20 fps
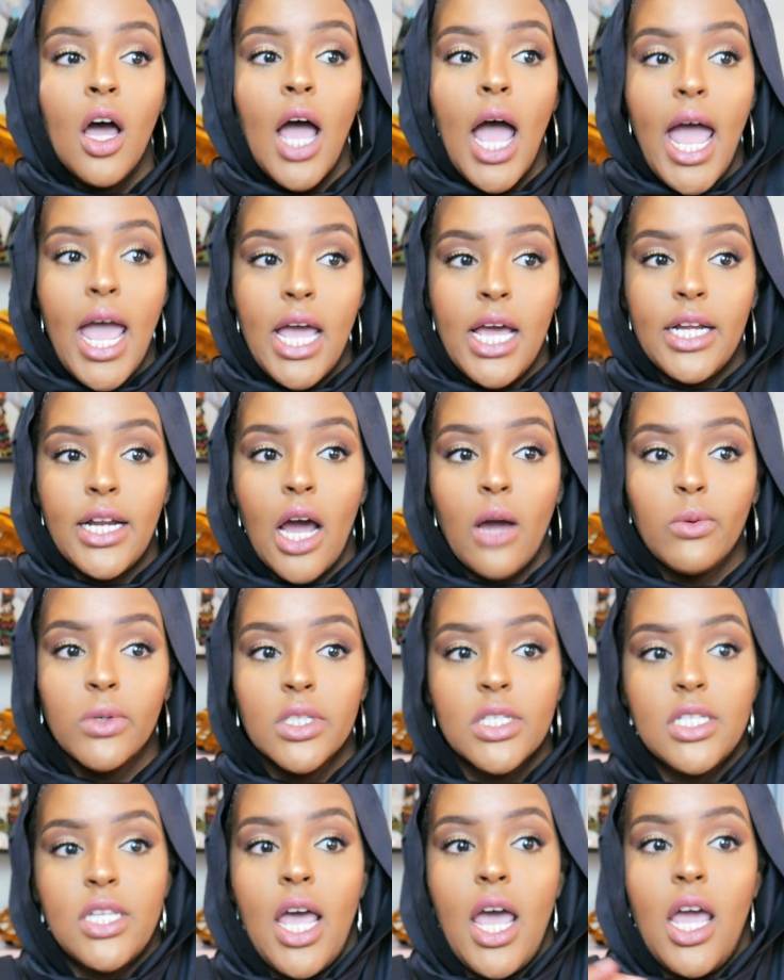And I
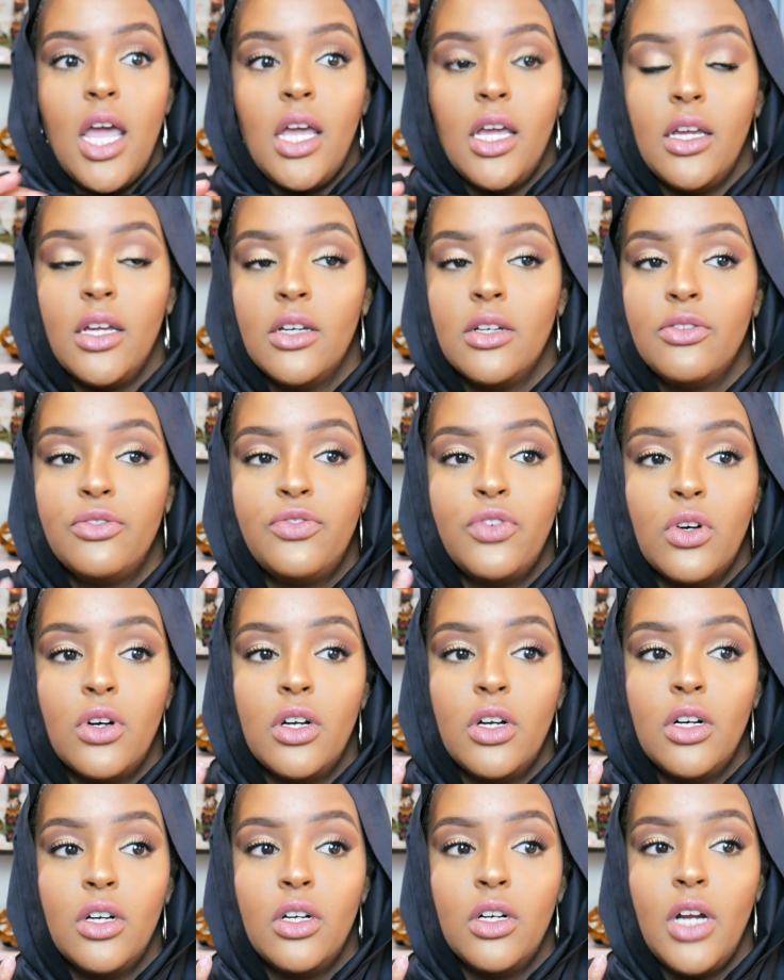will say,
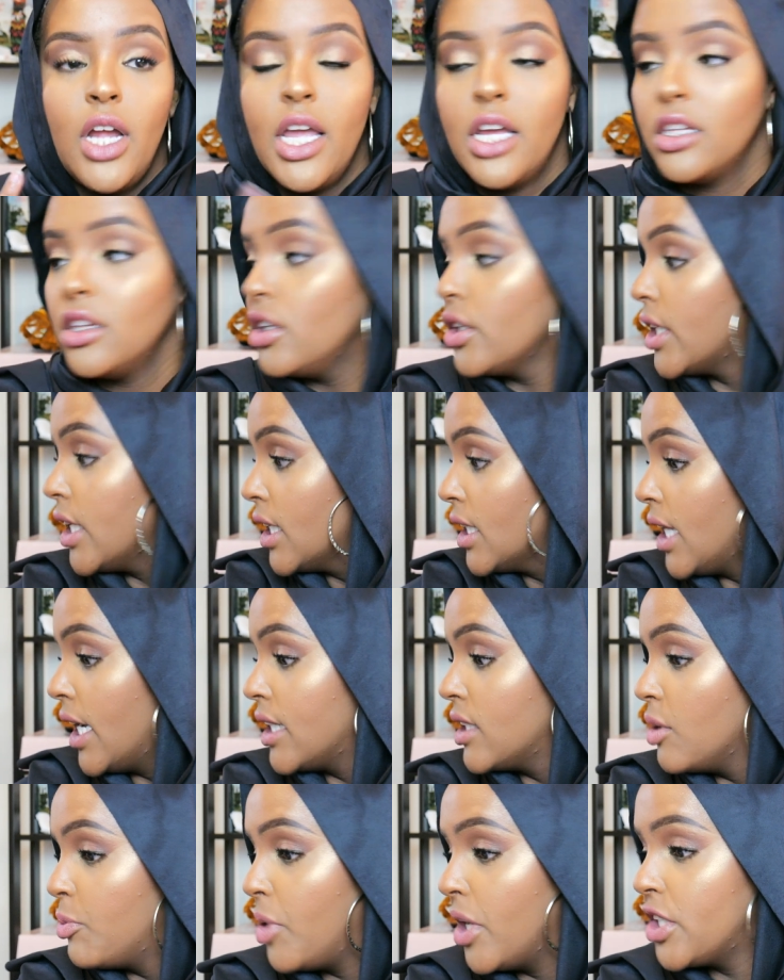for it looking
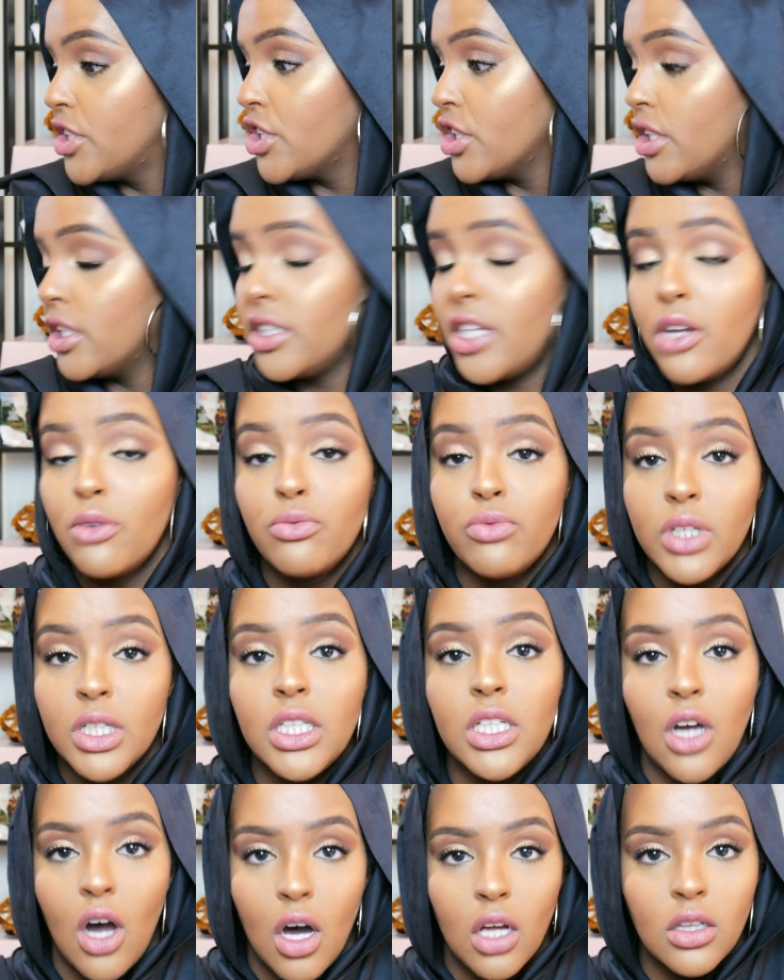like the picture, they
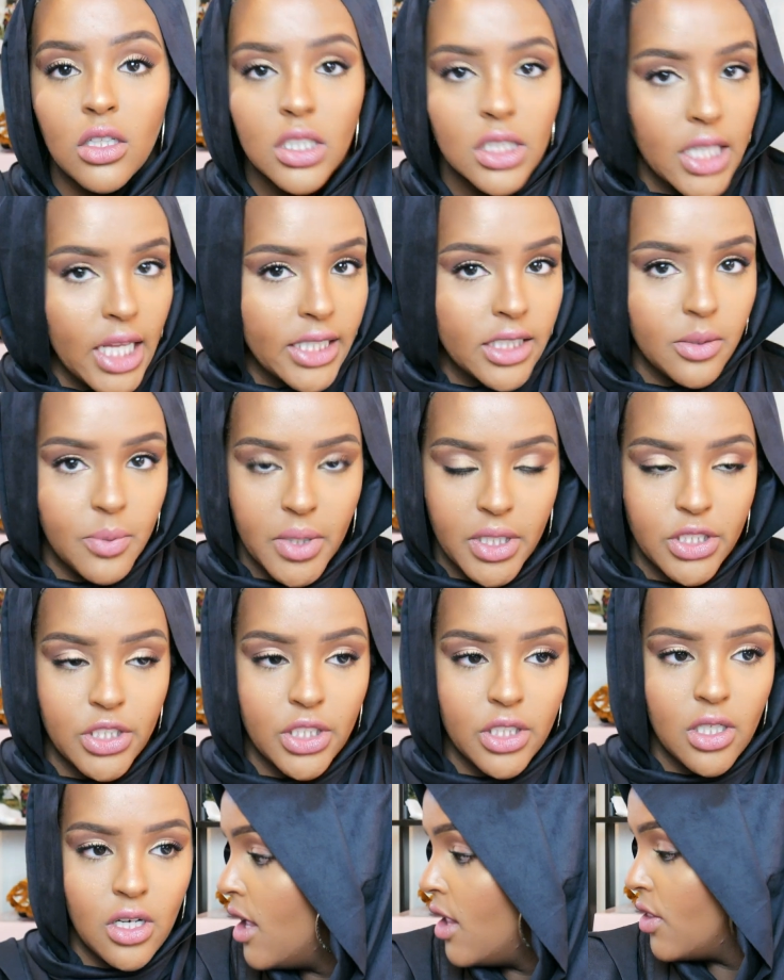really all looked like the
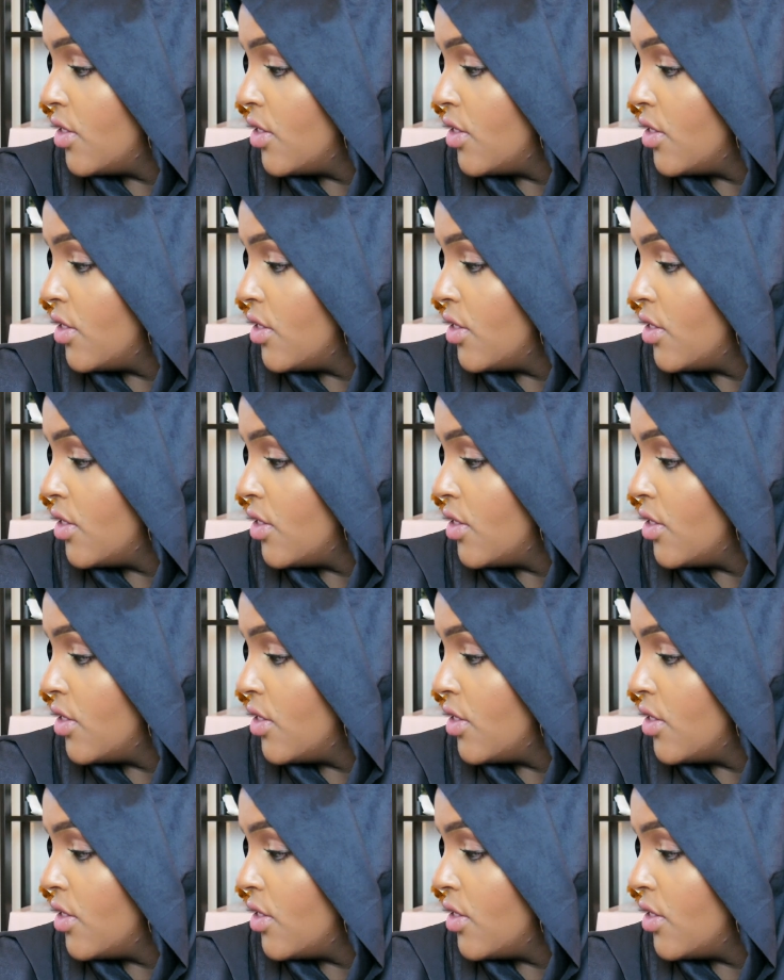picture.